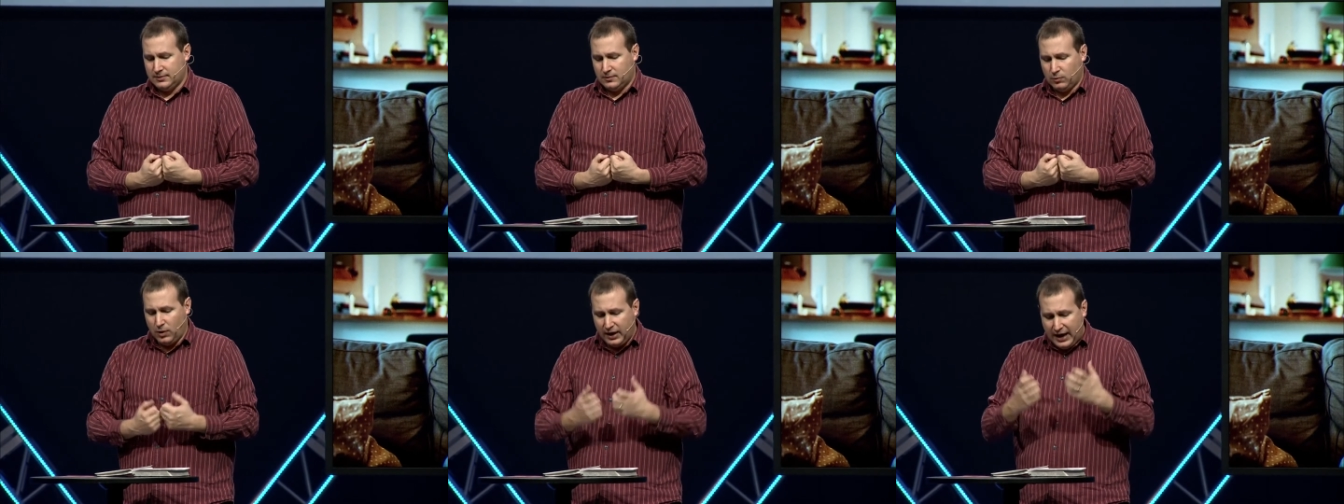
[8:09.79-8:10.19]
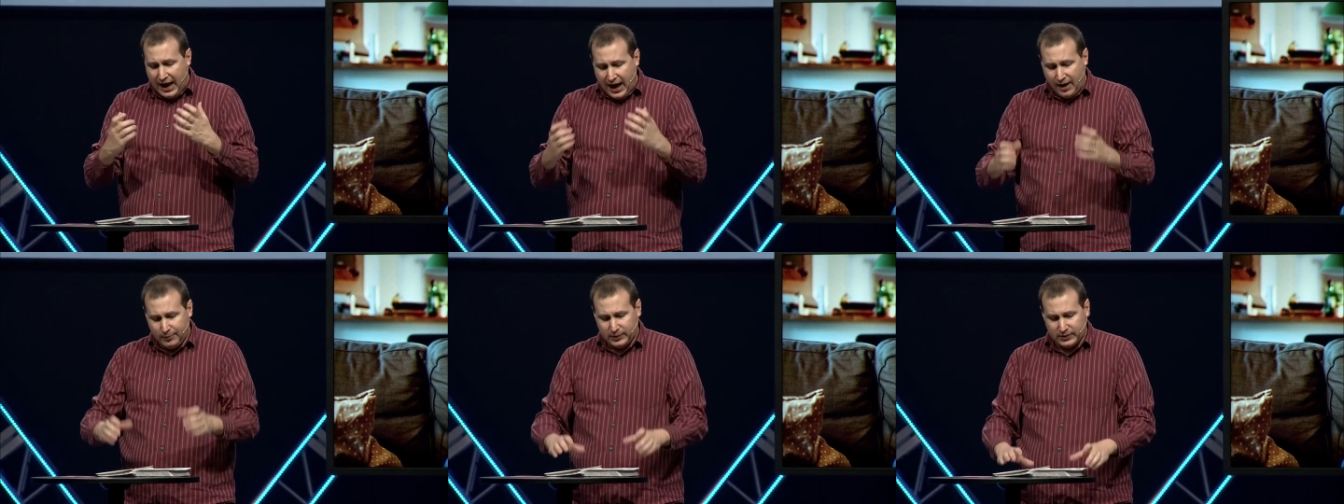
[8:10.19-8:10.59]
What
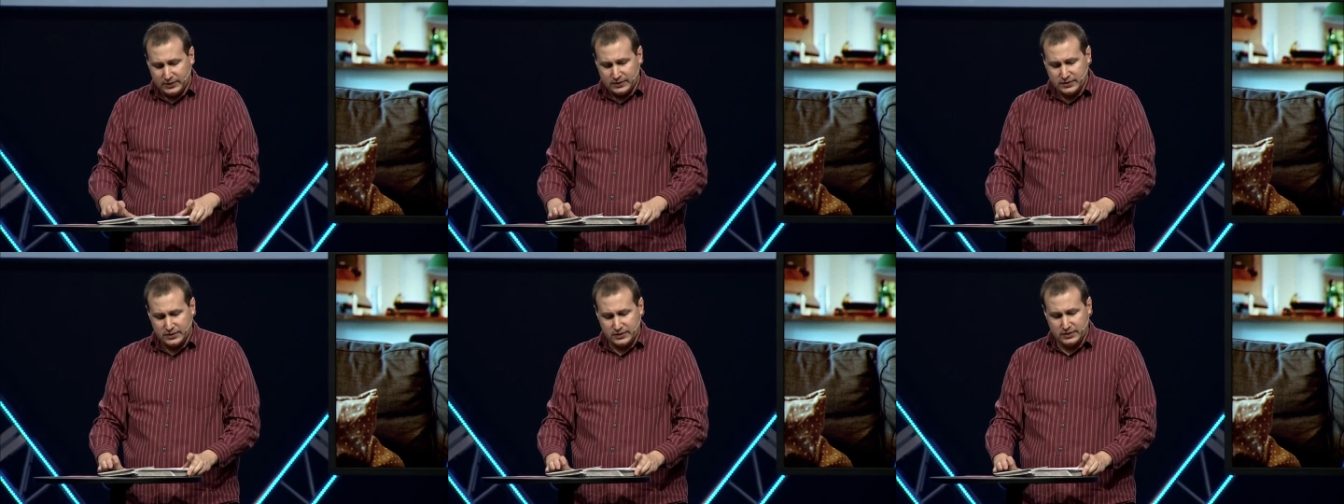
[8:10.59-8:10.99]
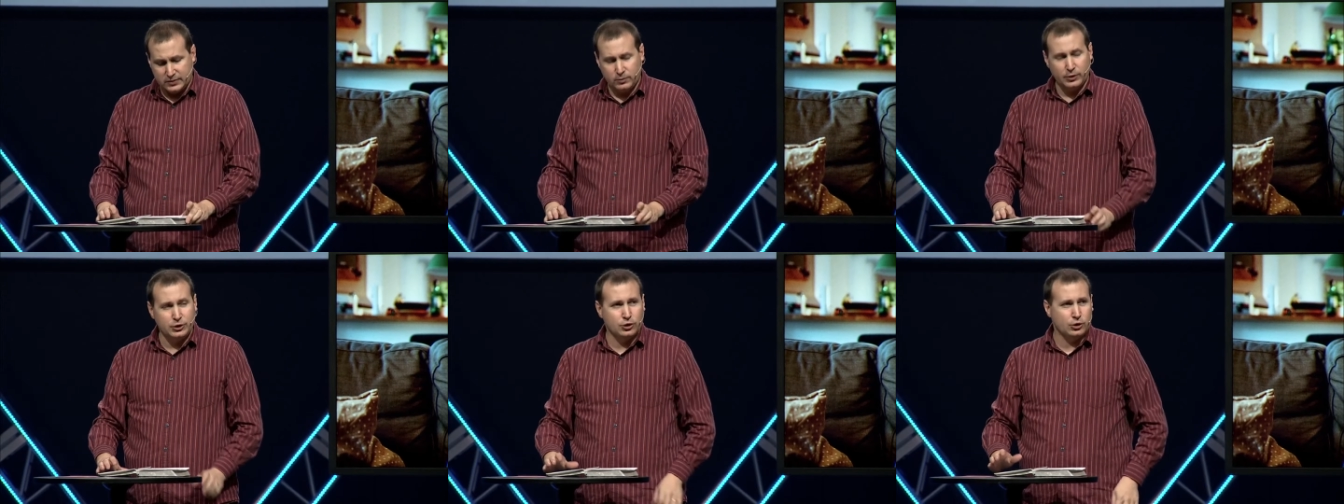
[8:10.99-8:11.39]
happens
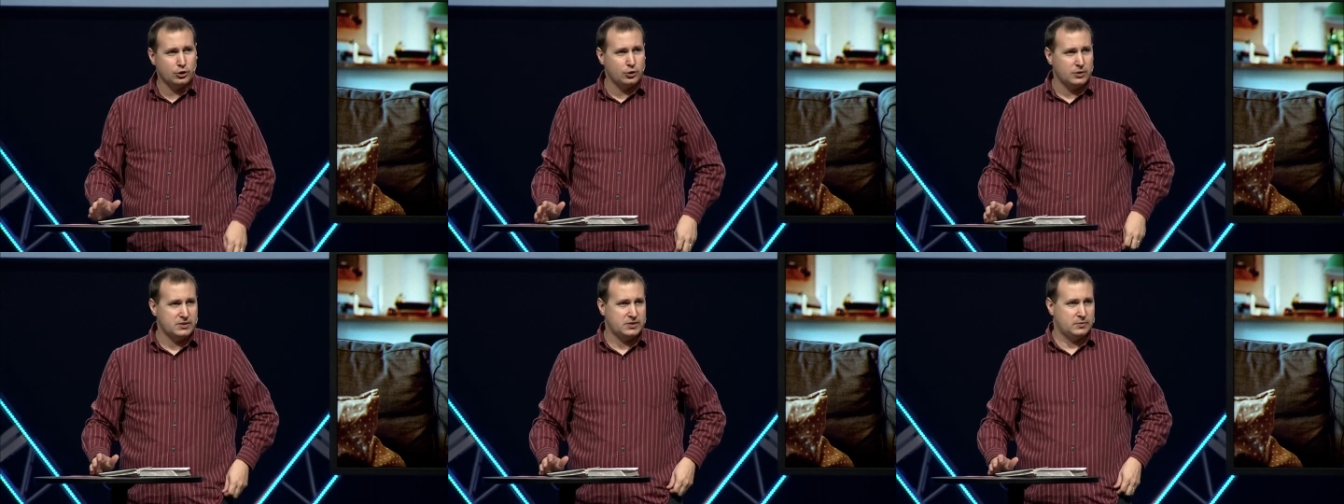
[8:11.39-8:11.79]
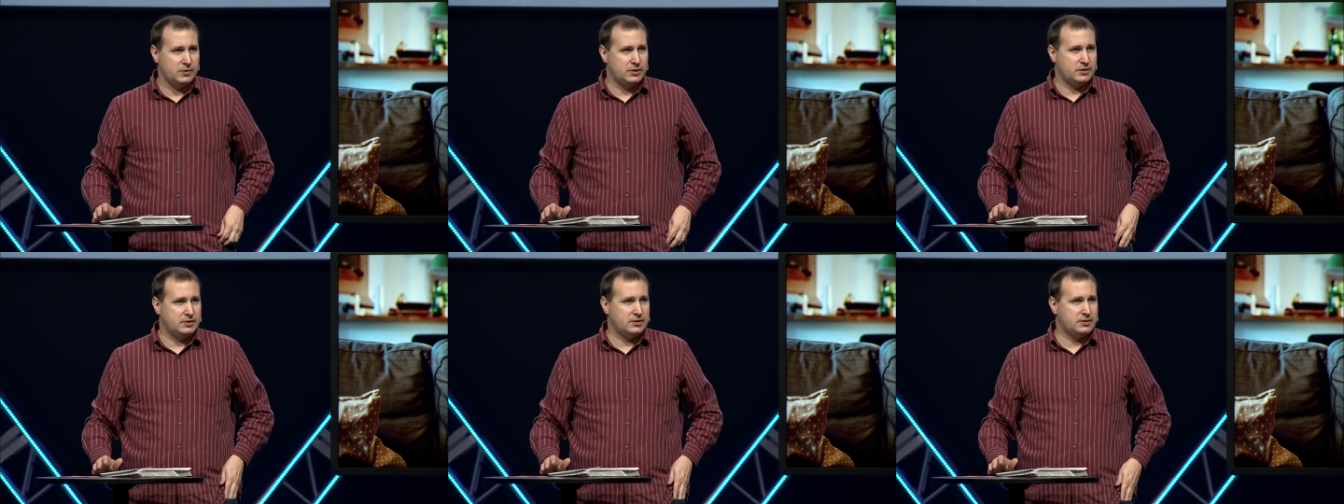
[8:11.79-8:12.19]
when your
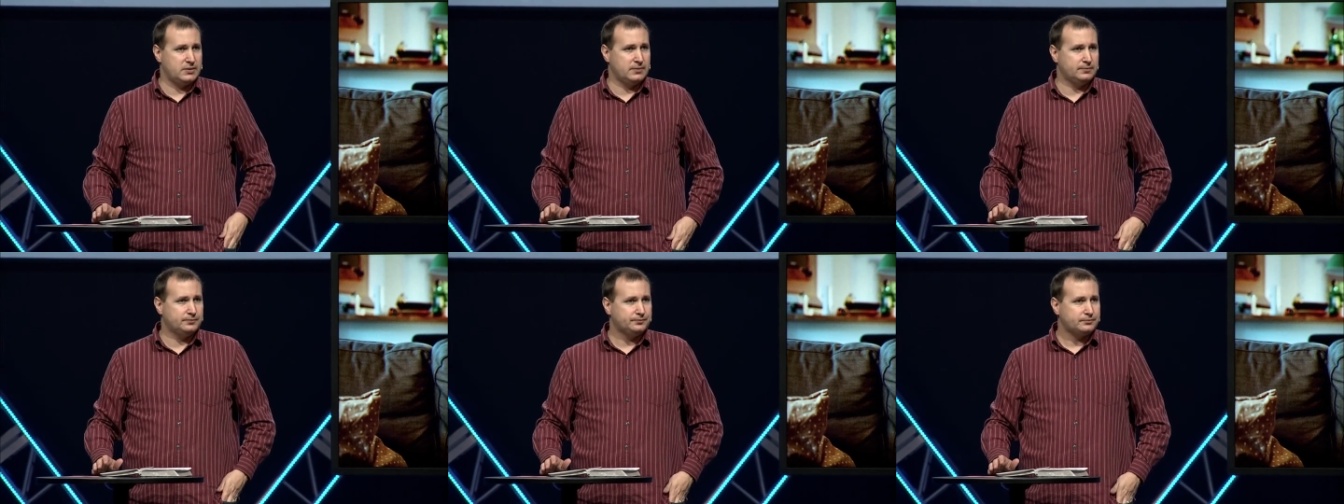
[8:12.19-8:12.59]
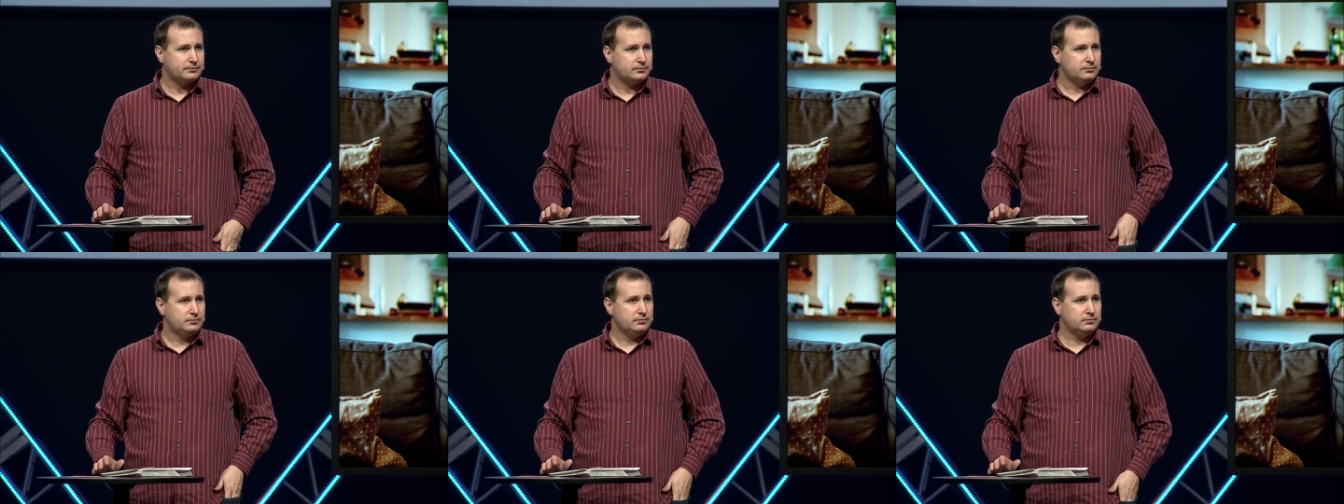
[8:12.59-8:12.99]
Christmas
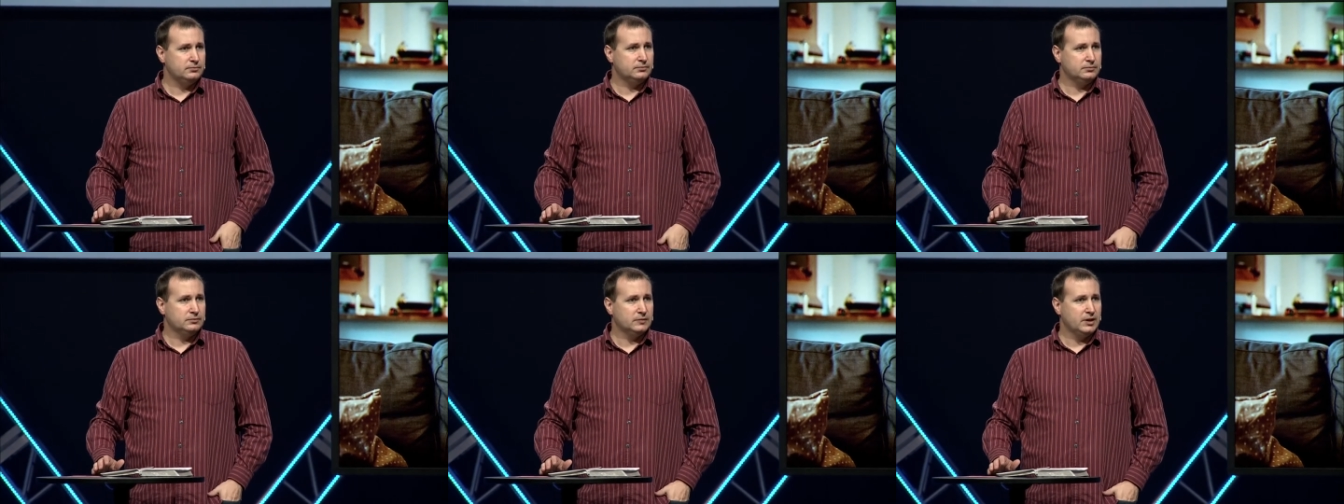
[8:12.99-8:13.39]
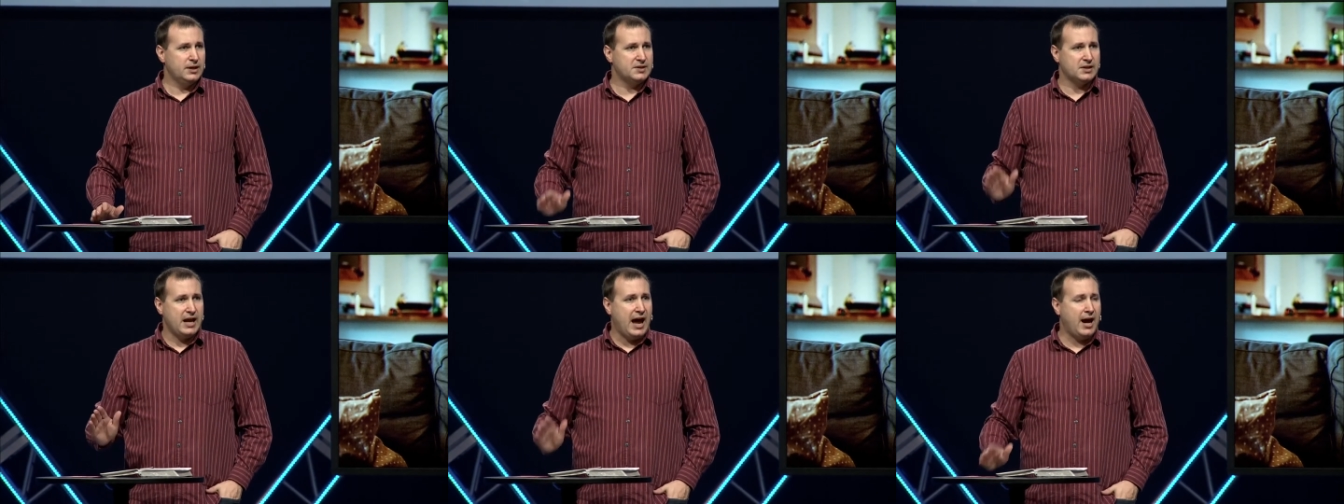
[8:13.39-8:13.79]

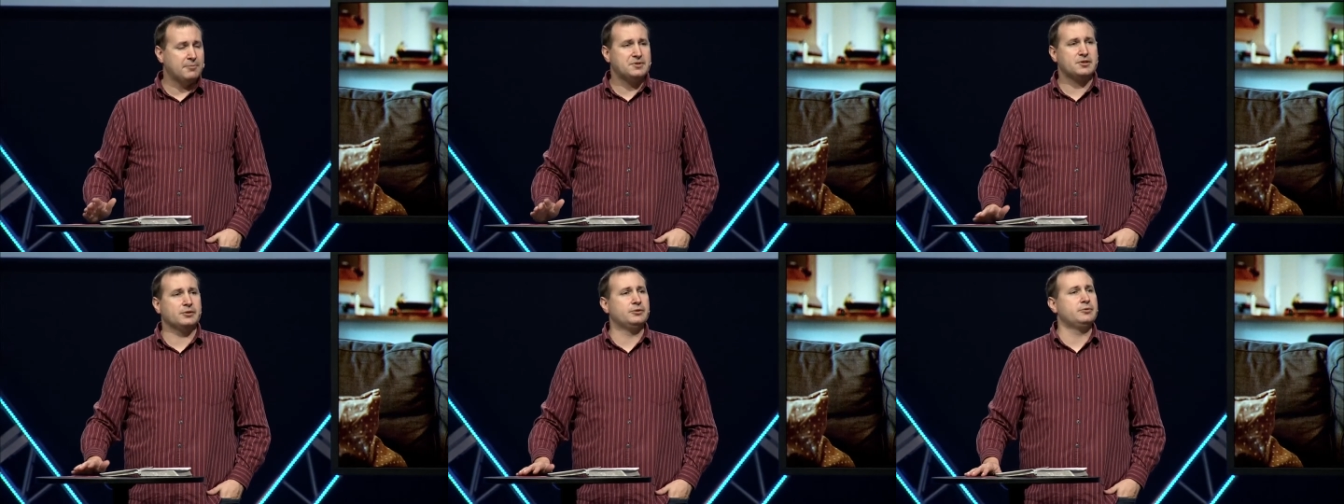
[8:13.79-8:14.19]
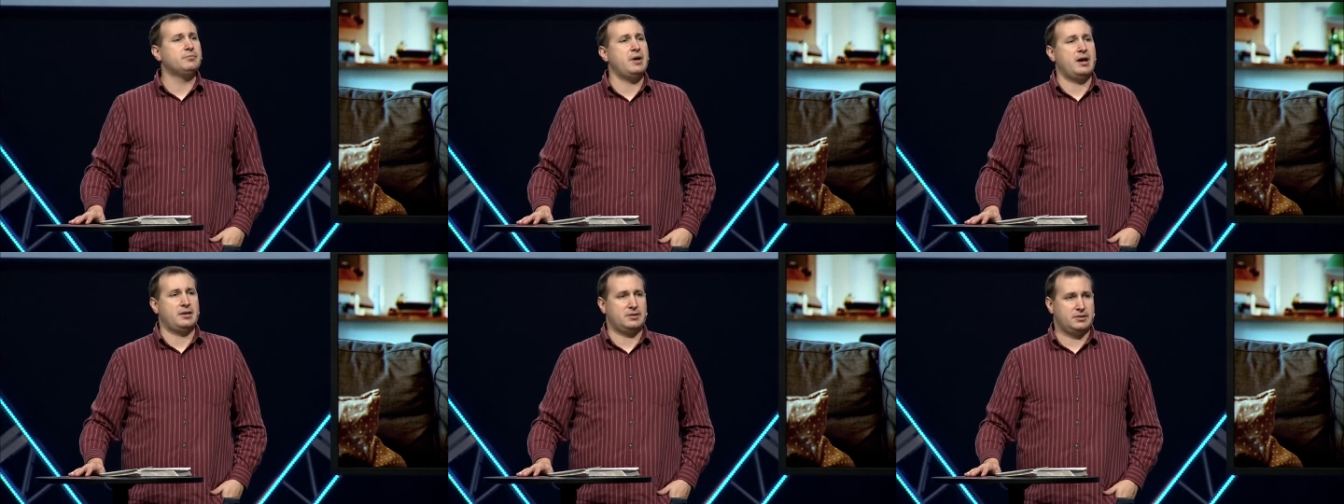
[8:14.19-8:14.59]
is an absolute
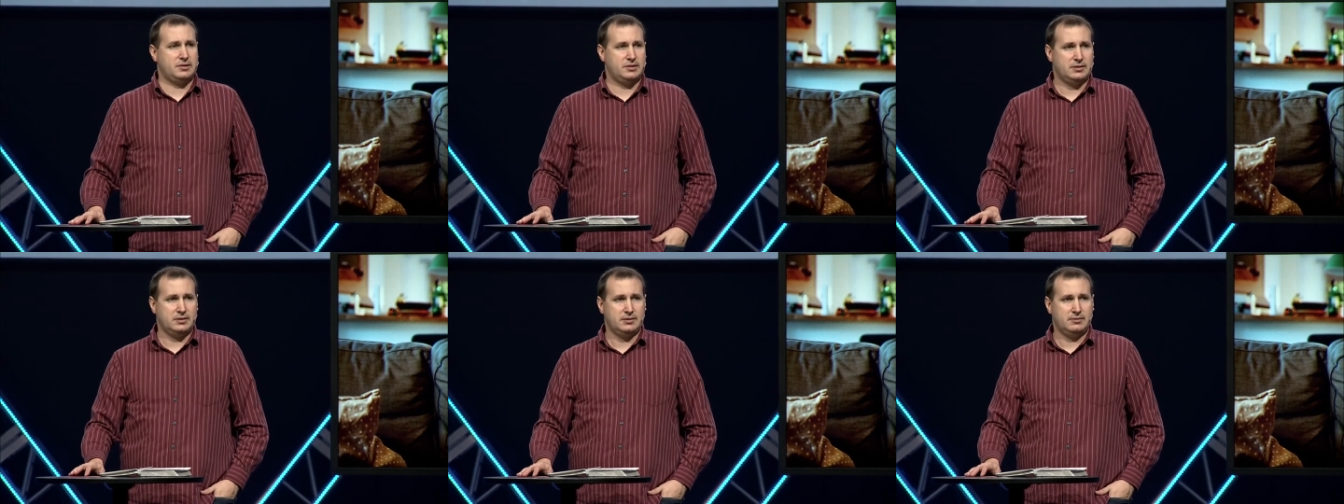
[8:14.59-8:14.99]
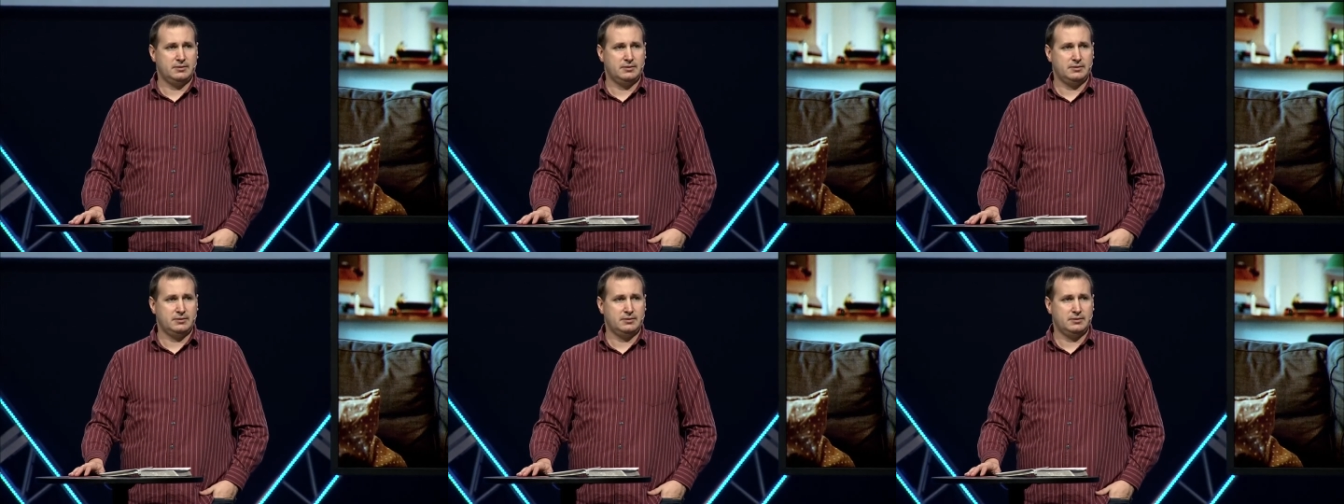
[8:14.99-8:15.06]
mess?